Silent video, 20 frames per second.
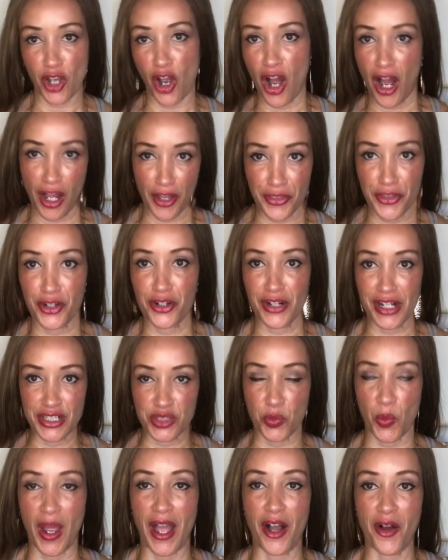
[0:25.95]
author
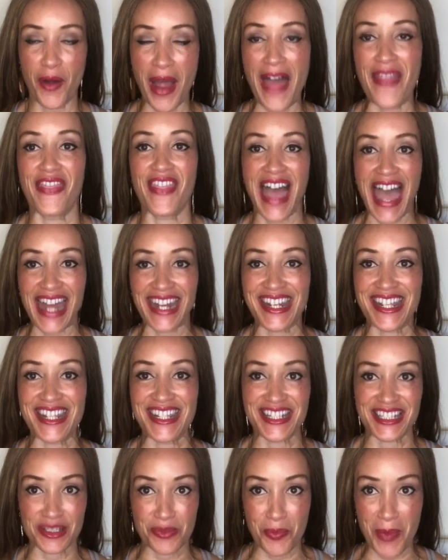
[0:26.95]
as well and that
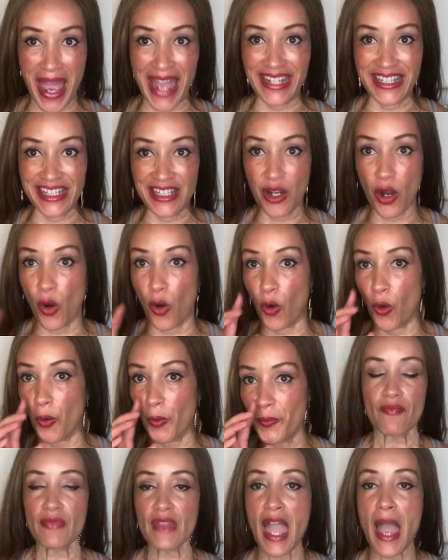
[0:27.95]
is Maggie Cole.